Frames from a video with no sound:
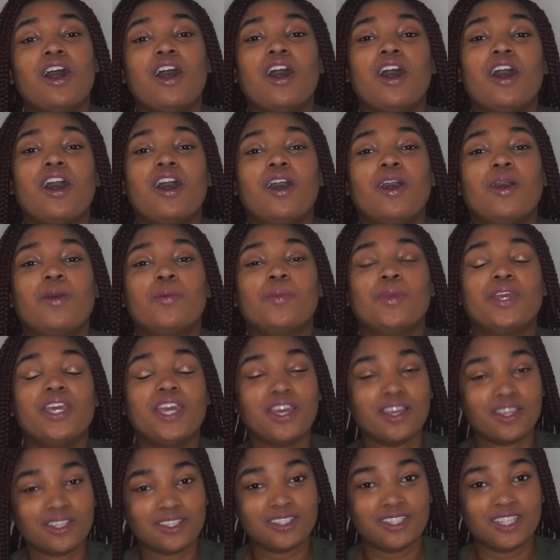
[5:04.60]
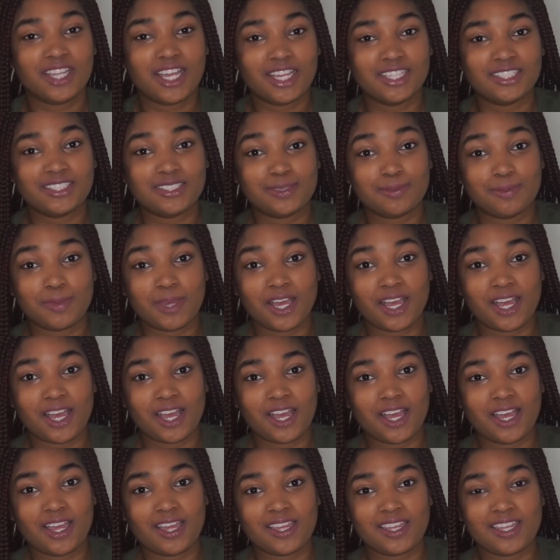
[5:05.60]
But yeah, that's
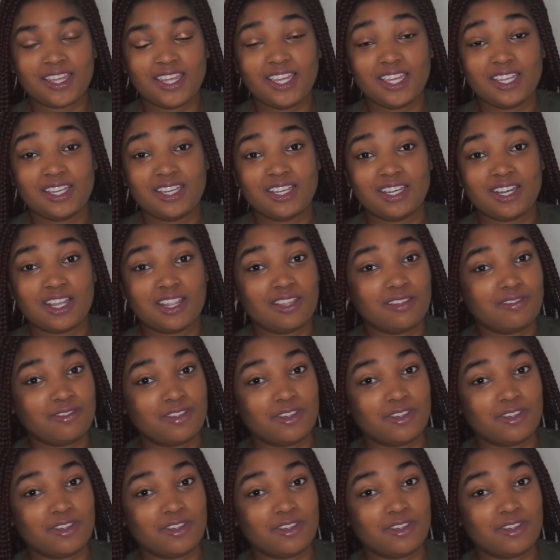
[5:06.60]
my kid and I